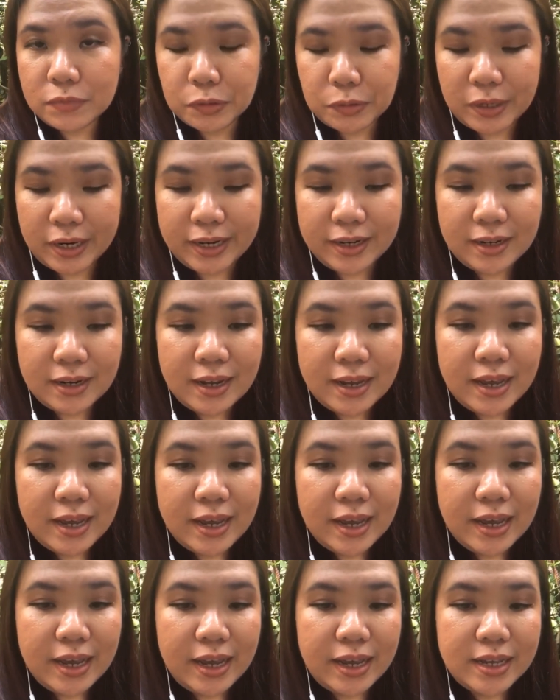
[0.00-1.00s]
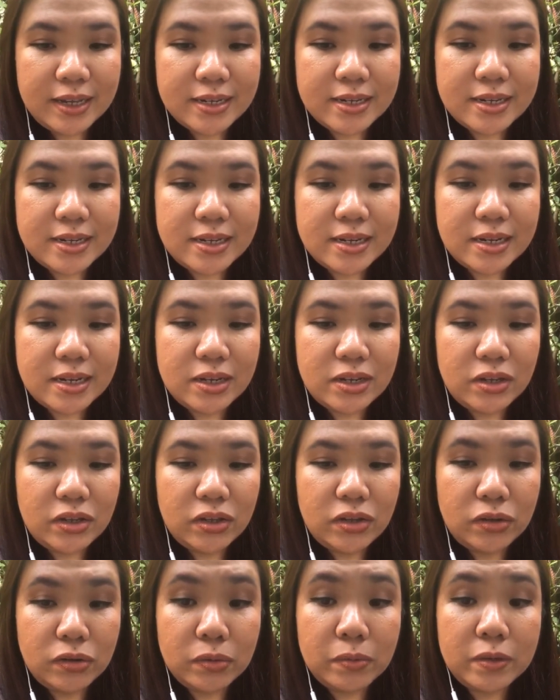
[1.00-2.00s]
right? And
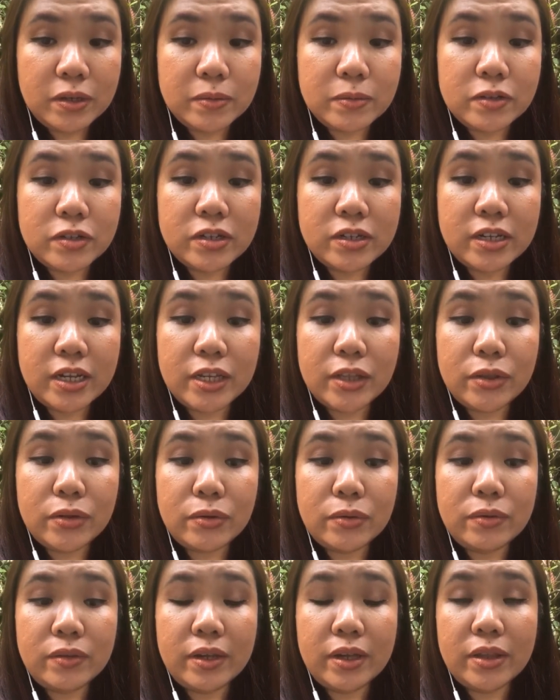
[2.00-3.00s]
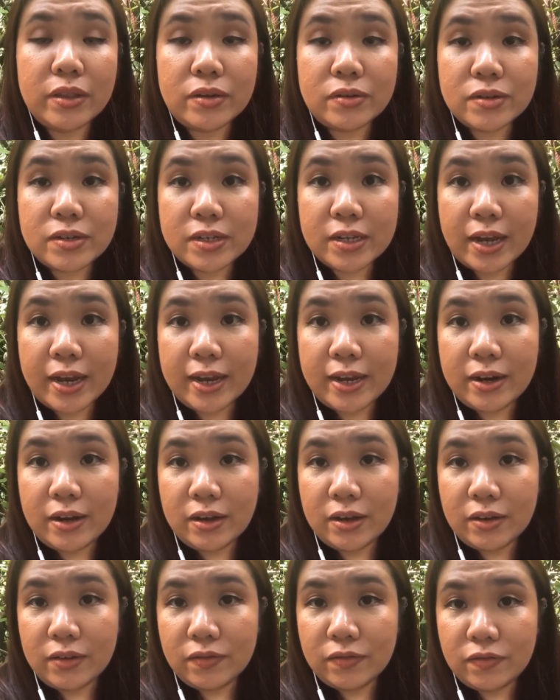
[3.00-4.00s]
you'll be able to get through the other side
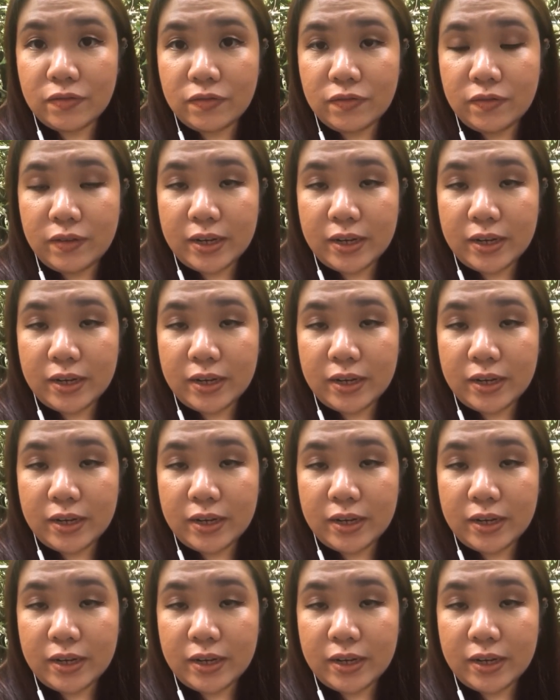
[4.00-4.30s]
of